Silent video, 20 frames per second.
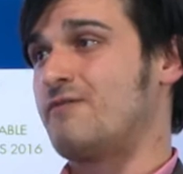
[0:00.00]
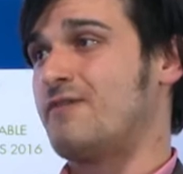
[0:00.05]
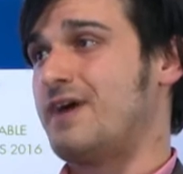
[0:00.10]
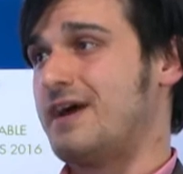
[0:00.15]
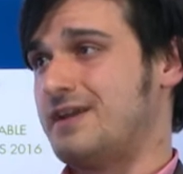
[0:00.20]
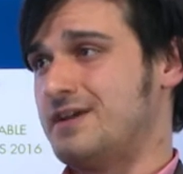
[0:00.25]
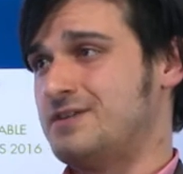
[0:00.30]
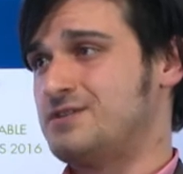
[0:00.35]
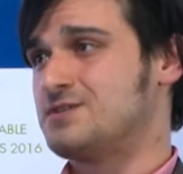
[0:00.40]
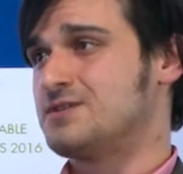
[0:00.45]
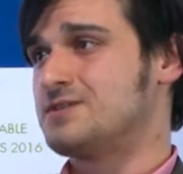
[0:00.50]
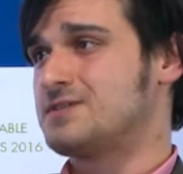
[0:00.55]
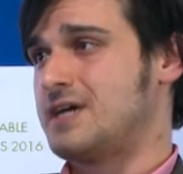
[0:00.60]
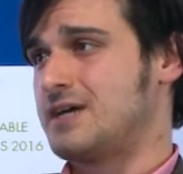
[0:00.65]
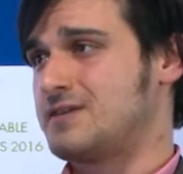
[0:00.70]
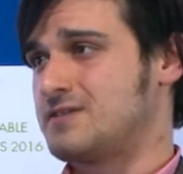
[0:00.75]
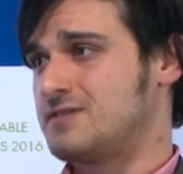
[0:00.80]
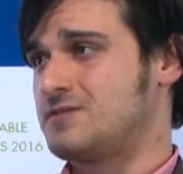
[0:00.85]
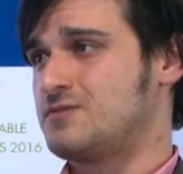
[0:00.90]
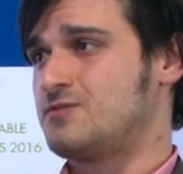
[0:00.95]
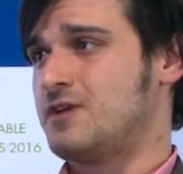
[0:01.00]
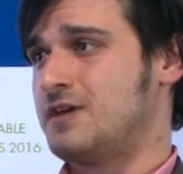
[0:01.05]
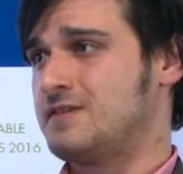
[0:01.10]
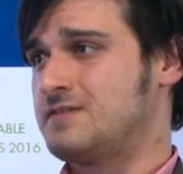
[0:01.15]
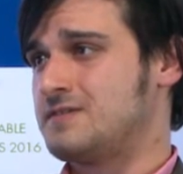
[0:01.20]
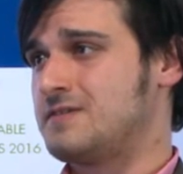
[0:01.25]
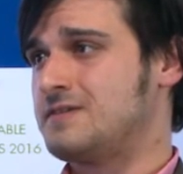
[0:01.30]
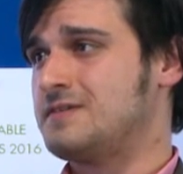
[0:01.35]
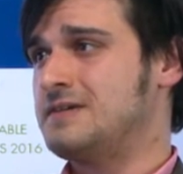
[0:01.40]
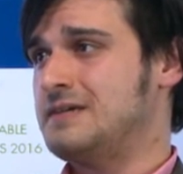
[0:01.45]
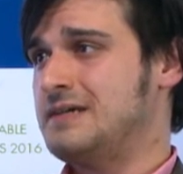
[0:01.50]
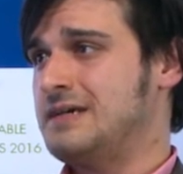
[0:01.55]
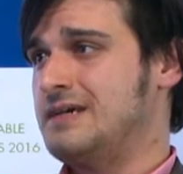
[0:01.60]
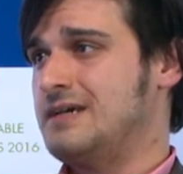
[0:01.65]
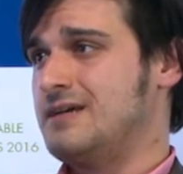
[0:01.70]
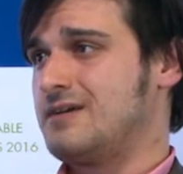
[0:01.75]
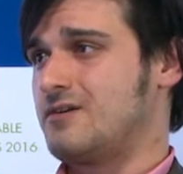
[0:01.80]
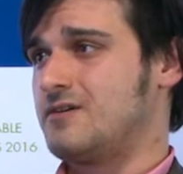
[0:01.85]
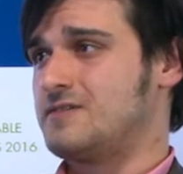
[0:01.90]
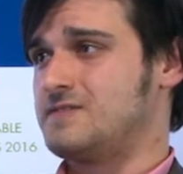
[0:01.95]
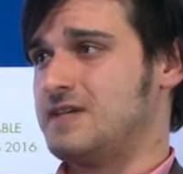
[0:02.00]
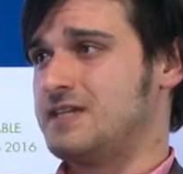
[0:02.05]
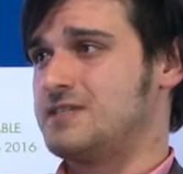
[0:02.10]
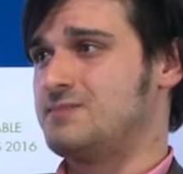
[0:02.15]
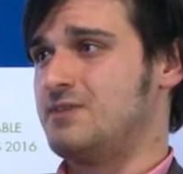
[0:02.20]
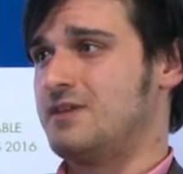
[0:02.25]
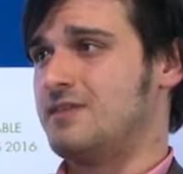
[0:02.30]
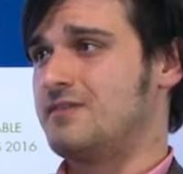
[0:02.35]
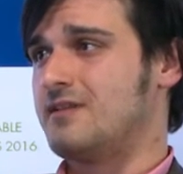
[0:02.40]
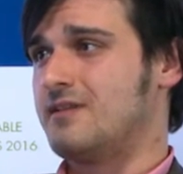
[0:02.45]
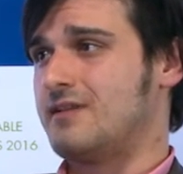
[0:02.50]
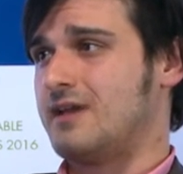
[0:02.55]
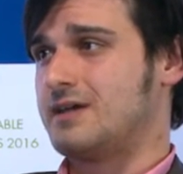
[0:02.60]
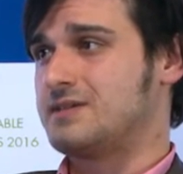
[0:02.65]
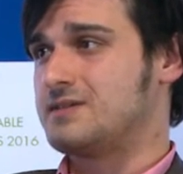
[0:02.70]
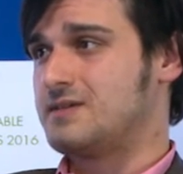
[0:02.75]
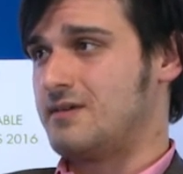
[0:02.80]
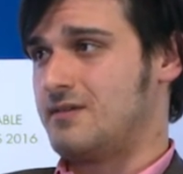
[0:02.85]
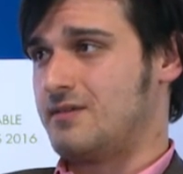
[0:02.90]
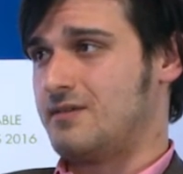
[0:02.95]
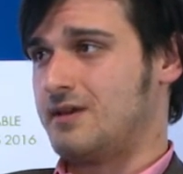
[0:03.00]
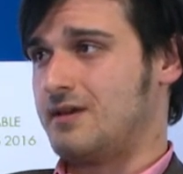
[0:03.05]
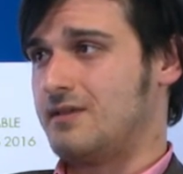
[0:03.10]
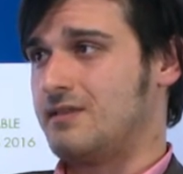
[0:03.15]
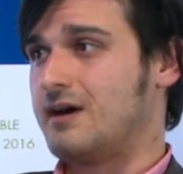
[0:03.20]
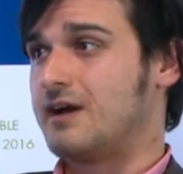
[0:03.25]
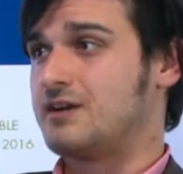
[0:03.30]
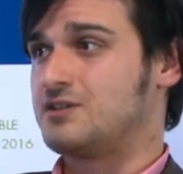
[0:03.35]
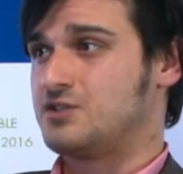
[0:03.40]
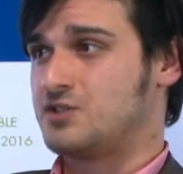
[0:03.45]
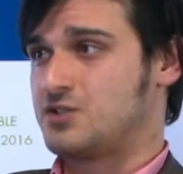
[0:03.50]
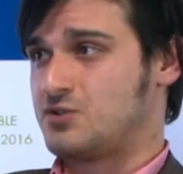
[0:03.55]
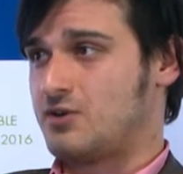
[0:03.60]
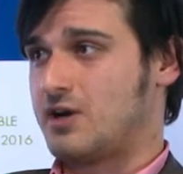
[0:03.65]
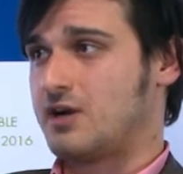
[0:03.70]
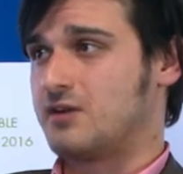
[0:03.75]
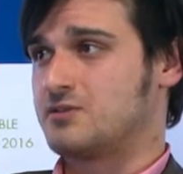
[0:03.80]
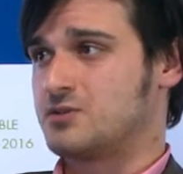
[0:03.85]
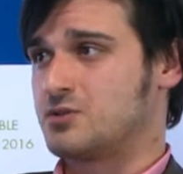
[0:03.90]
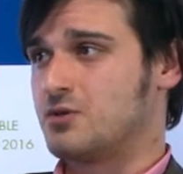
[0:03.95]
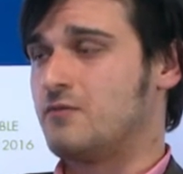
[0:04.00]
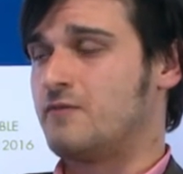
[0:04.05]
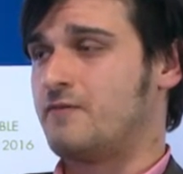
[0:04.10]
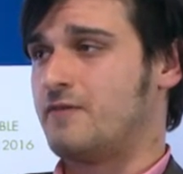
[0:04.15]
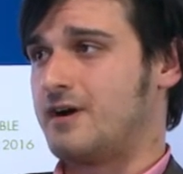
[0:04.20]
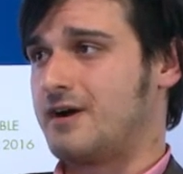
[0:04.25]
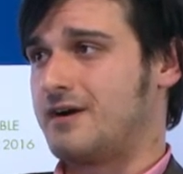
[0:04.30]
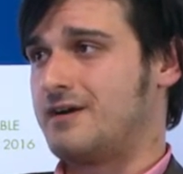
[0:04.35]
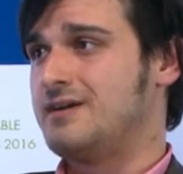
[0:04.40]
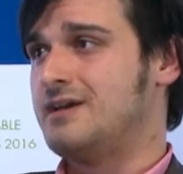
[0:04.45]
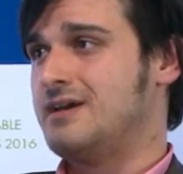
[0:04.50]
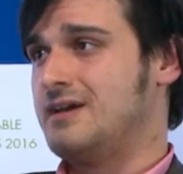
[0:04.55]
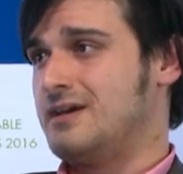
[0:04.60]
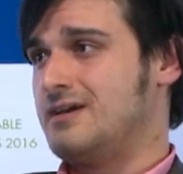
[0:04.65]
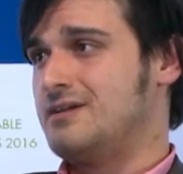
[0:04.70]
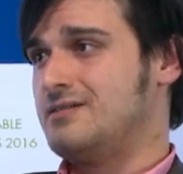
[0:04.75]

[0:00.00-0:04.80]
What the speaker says: the financial sector to enter, because that's been the largest struggle so far,